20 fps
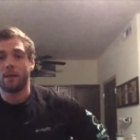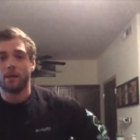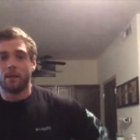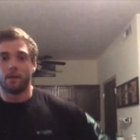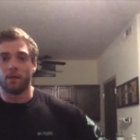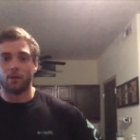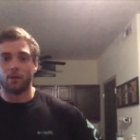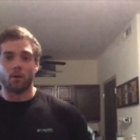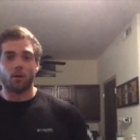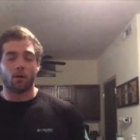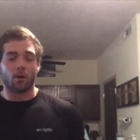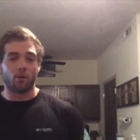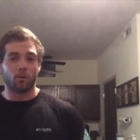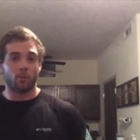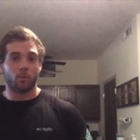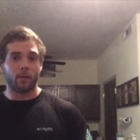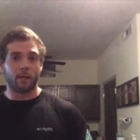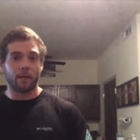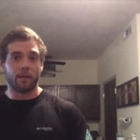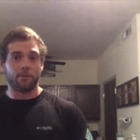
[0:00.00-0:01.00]
You know, all the
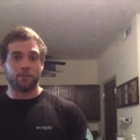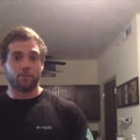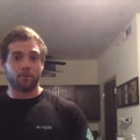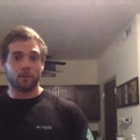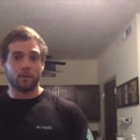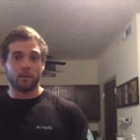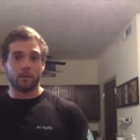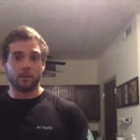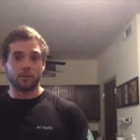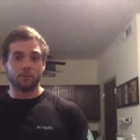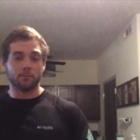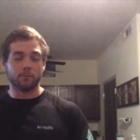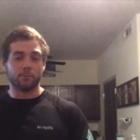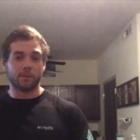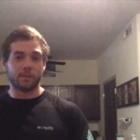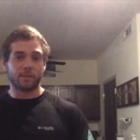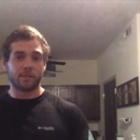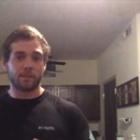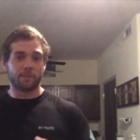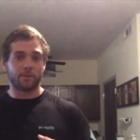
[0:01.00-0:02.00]
way from
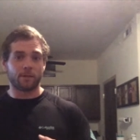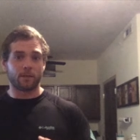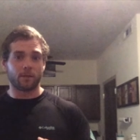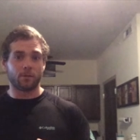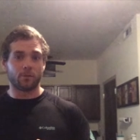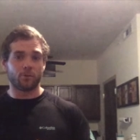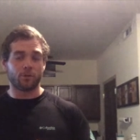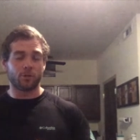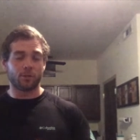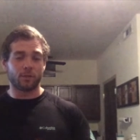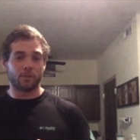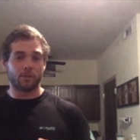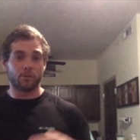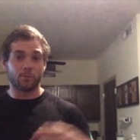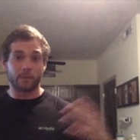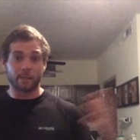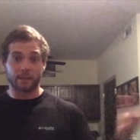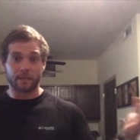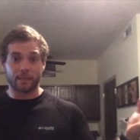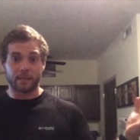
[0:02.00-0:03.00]
Pacific Ocean
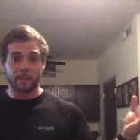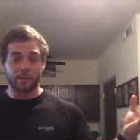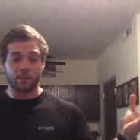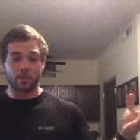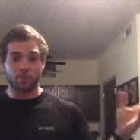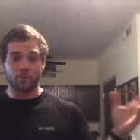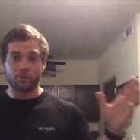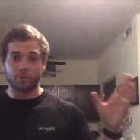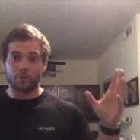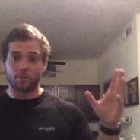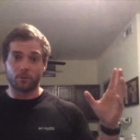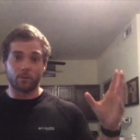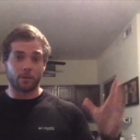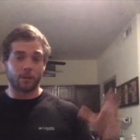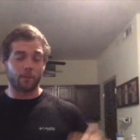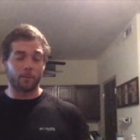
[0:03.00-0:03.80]
to Atlantic Ocean.